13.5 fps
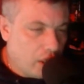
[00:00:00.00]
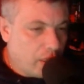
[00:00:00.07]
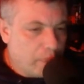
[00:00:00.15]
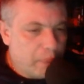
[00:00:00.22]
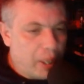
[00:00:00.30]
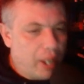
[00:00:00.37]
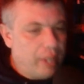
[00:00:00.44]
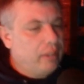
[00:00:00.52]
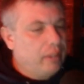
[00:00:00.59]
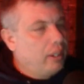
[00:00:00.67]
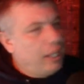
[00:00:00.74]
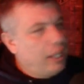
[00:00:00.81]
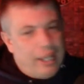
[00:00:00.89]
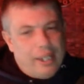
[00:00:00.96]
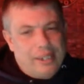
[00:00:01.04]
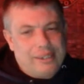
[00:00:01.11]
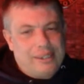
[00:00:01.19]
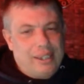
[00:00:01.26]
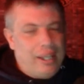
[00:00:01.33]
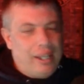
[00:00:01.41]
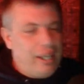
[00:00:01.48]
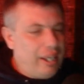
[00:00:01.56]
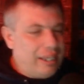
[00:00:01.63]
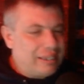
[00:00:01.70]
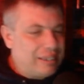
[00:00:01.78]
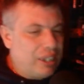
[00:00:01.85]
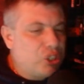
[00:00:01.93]
But
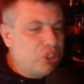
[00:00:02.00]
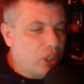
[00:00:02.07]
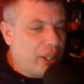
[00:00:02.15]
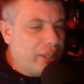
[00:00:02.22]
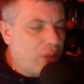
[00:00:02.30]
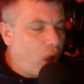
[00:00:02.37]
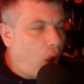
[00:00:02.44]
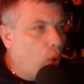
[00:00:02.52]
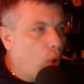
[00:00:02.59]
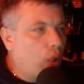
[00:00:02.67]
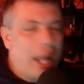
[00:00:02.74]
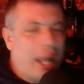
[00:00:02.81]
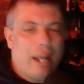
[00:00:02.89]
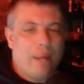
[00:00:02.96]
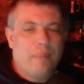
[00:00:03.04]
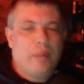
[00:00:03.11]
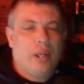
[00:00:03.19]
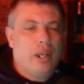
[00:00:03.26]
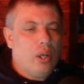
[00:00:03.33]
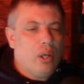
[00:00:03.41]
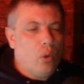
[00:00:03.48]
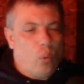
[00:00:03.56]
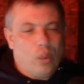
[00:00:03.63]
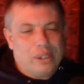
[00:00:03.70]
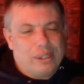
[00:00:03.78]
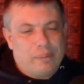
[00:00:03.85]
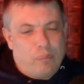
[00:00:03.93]
essentially, the whole game
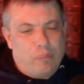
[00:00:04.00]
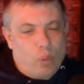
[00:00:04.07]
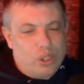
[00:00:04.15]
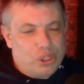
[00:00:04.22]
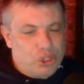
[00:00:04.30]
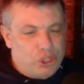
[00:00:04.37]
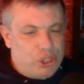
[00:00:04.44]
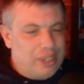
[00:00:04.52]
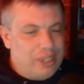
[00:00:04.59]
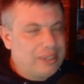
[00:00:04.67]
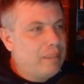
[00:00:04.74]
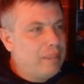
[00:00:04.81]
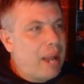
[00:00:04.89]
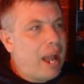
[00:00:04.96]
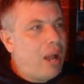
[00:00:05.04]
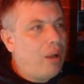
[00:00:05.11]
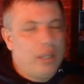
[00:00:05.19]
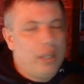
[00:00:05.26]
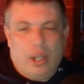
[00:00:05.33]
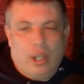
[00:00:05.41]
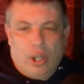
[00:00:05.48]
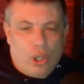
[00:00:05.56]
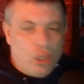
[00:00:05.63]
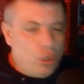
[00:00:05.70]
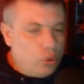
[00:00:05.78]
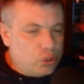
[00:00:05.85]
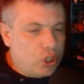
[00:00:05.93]
was just about
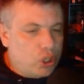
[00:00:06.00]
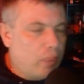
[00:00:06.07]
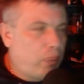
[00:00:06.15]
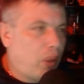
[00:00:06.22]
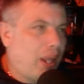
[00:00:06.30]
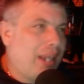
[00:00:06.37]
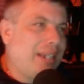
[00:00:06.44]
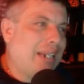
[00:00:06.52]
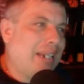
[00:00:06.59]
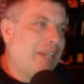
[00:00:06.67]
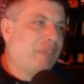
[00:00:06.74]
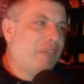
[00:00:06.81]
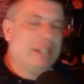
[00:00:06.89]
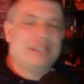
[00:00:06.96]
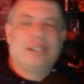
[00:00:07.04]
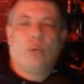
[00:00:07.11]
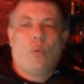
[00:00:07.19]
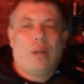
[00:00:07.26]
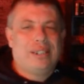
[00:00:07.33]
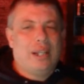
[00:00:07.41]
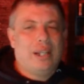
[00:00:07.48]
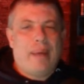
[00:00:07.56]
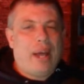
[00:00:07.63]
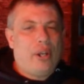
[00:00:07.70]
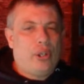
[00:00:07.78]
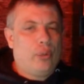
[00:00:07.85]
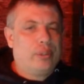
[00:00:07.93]
who's going to play defense. It wasn't
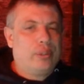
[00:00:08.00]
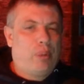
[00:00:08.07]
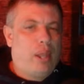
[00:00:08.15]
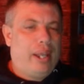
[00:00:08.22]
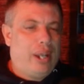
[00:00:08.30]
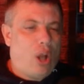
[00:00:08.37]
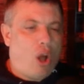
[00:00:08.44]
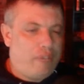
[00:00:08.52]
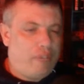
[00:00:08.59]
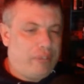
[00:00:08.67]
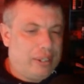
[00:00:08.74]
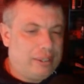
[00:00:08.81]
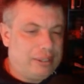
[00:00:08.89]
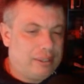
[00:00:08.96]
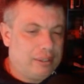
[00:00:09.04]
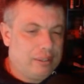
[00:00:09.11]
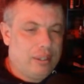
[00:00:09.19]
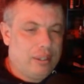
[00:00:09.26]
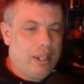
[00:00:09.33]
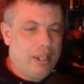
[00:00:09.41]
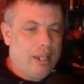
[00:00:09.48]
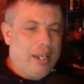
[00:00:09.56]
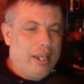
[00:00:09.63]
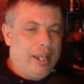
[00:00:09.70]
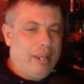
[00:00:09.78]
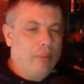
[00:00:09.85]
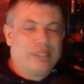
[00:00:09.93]
about who was playing offense.
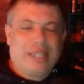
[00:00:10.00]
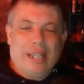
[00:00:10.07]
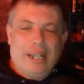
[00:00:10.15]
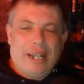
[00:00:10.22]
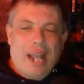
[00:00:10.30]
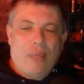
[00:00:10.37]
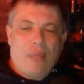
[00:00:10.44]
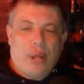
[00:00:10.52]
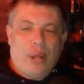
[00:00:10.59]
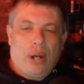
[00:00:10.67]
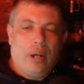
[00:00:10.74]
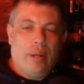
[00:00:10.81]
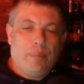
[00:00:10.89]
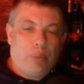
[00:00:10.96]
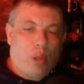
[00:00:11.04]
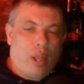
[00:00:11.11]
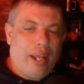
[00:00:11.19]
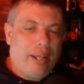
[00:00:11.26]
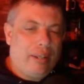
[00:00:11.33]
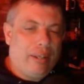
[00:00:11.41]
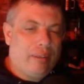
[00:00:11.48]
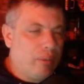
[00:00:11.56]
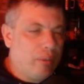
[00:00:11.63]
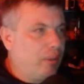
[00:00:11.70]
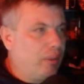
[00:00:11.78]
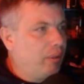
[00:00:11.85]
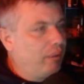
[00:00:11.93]
It was getting out there and playing
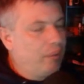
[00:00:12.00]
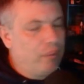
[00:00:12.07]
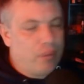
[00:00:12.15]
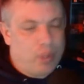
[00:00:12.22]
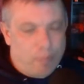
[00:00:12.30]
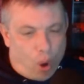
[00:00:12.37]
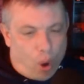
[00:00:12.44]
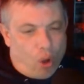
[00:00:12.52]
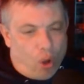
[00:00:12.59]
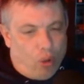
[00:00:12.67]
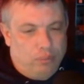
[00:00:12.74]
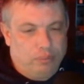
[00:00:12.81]
the ball.